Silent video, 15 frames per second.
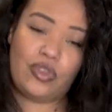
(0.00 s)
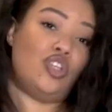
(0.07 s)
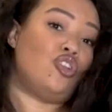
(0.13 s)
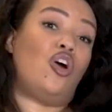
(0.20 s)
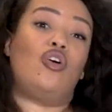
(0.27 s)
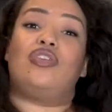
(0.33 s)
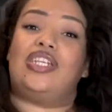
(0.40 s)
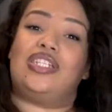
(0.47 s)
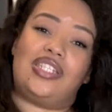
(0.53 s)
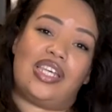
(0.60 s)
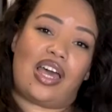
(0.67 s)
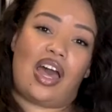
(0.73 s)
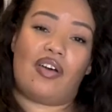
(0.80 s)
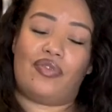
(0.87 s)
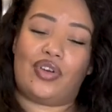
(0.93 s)
You don't need to
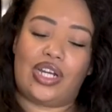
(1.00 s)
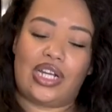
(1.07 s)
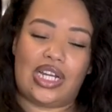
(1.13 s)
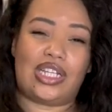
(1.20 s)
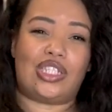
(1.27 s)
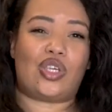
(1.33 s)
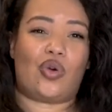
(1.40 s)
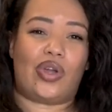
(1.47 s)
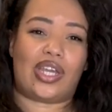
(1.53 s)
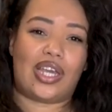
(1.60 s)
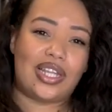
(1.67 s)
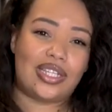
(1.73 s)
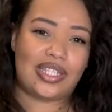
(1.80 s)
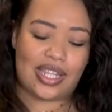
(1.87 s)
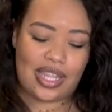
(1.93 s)
cover it. It's going
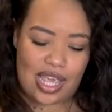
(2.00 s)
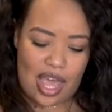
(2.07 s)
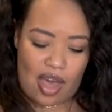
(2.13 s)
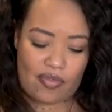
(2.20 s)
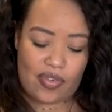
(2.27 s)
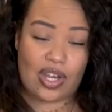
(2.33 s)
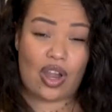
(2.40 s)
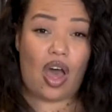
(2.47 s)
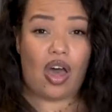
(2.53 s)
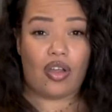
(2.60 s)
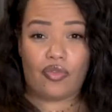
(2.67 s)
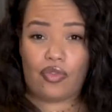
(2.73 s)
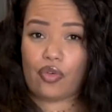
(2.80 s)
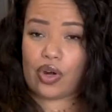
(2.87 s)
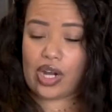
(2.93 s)
into the oven on
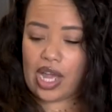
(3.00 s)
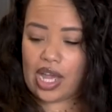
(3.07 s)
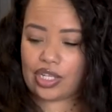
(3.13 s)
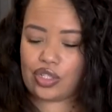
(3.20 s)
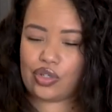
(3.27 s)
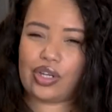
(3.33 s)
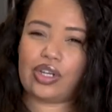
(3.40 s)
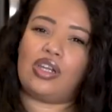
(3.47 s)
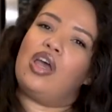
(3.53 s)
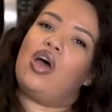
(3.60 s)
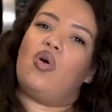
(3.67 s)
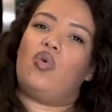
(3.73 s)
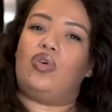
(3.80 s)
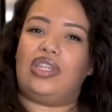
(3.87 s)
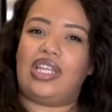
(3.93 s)
400.
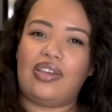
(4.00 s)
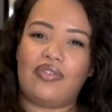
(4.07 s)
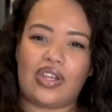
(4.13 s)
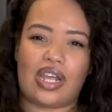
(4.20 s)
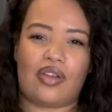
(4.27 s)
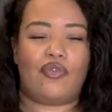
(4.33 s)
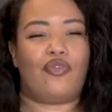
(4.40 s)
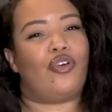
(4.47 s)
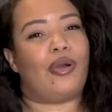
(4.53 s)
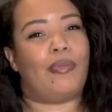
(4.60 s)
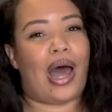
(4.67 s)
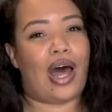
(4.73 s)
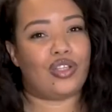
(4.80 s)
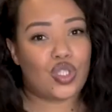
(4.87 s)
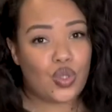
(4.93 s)
We'll leave it in for
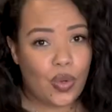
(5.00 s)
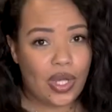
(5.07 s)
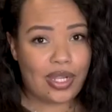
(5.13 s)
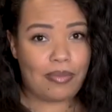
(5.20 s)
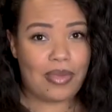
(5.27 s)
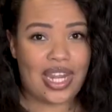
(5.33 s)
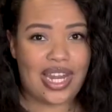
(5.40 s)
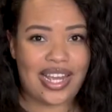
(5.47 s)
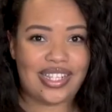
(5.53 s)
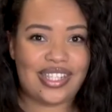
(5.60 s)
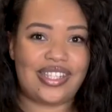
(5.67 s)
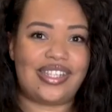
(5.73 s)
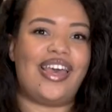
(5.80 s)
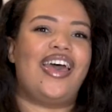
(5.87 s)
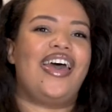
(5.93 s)
about 20
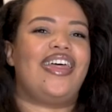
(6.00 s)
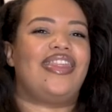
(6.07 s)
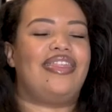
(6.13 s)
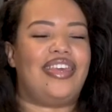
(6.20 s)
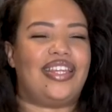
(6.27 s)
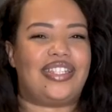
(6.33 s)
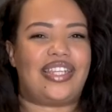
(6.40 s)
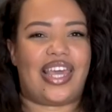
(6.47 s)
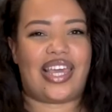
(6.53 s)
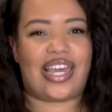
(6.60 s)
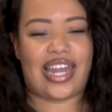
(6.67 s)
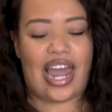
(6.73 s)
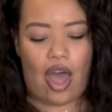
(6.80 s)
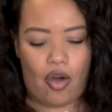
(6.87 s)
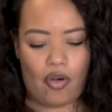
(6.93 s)
minutes, then take it
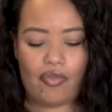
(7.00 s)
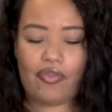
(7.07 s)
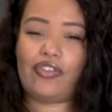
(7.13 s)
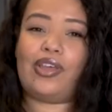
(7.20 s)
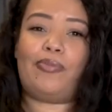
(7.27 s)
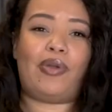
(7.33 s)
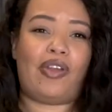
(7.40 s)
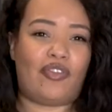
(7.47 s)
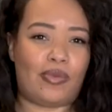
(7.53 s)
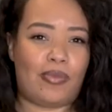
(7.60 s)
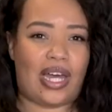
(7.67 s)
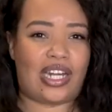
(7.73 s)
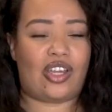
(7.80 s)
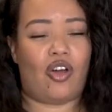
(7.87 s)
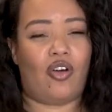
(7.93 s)
out, flip
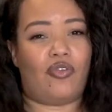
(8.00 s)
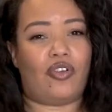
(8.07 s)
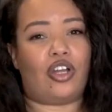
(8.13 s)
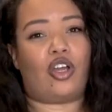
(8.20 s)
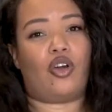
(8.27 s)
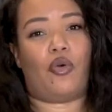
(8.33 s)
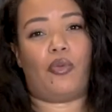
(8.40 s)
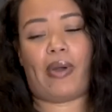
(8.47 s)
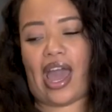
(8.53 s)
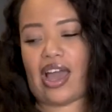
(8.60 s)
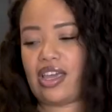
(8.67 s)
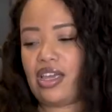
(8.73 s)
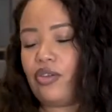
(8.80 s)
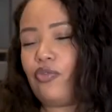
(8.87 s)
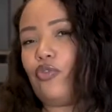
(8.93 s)
everybody over, go
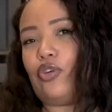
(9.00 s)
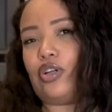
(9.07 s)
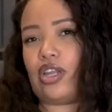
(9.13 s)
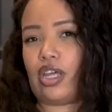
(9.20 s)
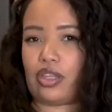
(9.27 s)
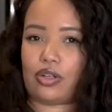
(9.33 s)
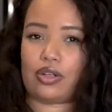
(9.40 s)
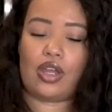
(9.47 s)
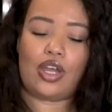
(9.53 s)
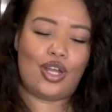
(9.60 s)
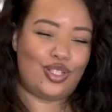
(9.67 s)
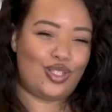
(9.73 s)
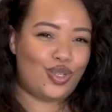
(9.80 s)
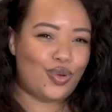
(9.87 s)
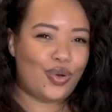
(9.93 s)
back in for another
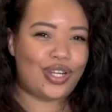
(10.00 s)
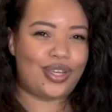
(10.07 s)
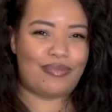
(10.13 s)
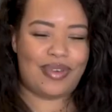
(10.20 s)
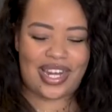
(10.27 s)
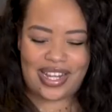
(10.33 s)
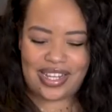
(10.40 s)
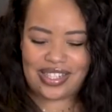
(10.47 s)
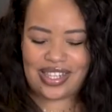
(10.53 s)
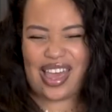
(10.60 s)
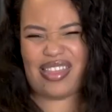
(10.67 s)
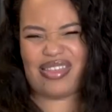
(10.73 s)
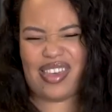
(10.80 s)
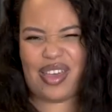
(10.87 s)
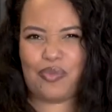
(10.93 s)
20 minutes,
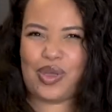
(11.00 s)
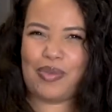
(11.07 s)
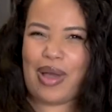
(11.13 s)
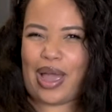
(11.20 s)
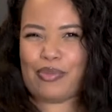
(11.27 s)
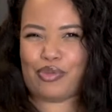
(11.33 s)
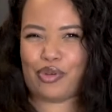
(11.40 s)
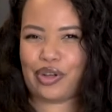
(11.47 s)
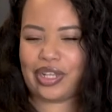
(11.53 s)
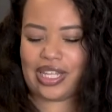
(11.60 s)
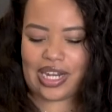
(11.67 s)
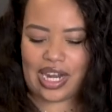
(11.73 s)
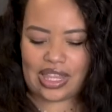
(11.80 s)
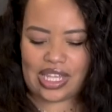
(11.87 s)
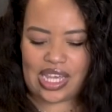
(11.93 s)
and then we might broil
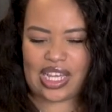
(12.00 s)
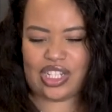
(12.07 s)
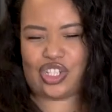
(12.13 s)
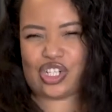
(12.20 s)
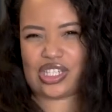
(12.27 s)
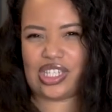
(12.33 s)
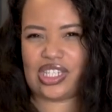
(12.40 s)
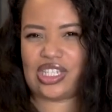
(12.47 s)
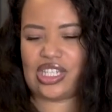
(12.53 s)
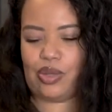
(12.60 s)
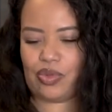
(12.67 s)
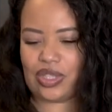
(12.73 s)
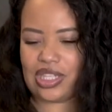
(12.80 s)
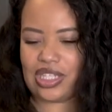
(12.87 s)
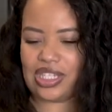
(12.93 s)
it at the end just to see
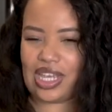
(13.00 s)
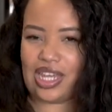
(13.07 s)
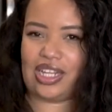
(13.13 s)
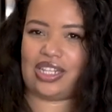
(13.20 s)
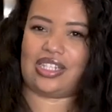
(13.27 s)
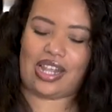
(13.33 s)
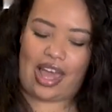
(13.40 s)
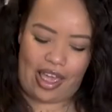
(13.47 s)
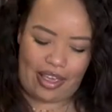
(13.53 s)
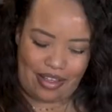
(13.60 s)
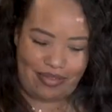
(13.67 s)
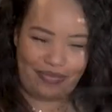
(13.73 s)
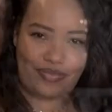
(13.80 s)
what the skin is like.